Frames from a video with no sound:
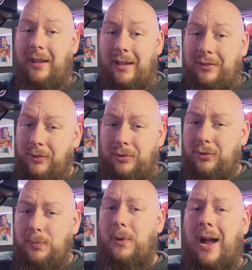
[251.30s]
is a
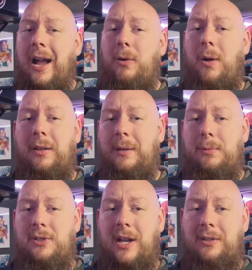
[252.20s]
super high quality
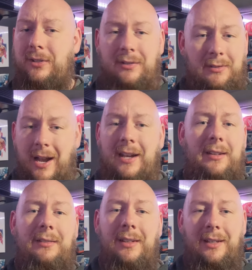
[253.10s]
projector.
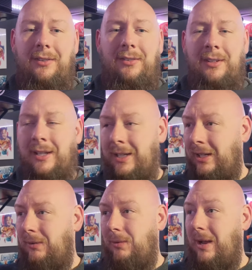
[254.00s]
Granted, it's
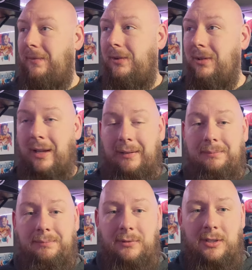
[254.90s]
whatever, like
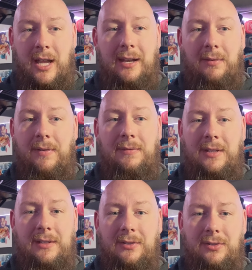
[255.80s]
10 to
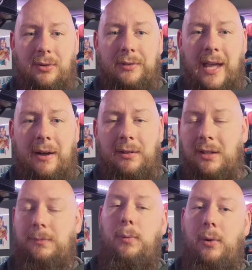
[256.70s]
15 years old now at
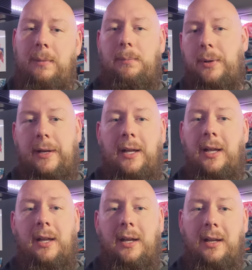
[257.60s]
this point, but
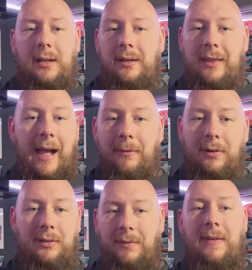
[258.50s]
that
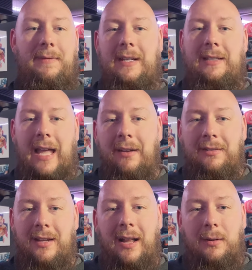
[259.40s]
was a
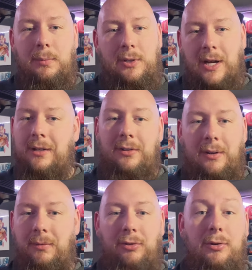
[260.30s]
$15,000
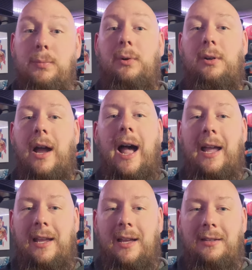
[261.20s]
projector. It was super
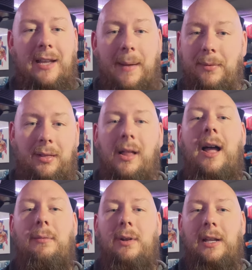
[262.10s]
high end, top of the
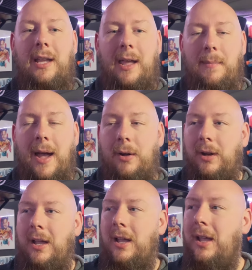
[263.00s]
line when it came out.